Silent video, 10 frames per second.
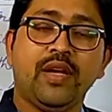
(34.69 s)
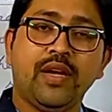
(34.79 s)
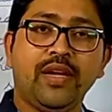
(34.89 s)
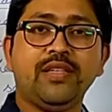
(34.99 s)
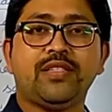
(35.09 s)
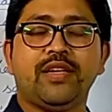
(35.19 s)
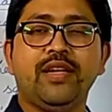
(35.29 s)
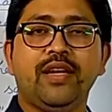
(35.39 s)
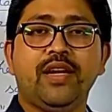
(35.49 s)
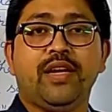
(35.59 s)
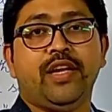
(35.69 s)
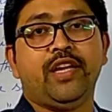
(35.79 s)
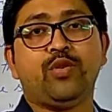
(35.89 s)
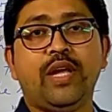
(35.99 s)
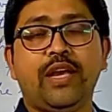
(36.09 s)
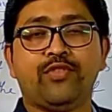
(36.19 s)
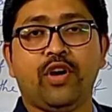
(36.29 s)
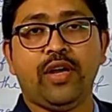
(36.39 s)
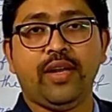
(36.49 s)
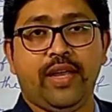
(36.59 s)
Instead, it could have
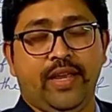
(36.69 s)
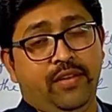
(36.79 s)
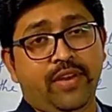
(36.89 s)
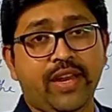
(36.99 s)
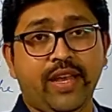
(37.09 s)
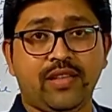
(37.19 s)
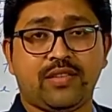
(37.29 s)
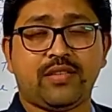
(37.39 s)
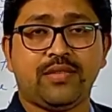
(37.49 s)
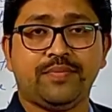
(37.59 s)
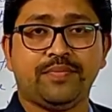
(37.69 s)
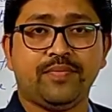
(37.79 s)
gone anywhere else.